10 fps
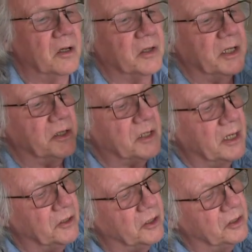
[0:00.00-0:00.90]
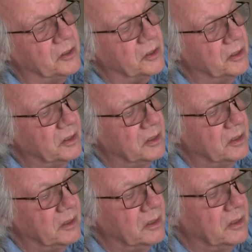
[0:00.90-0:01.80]
long extensions.
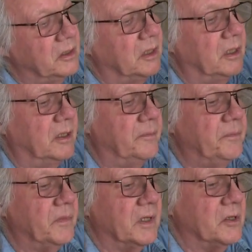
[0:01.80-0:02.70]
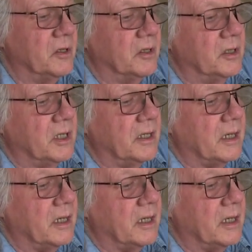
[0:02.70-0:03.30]
Actually, I'm going to take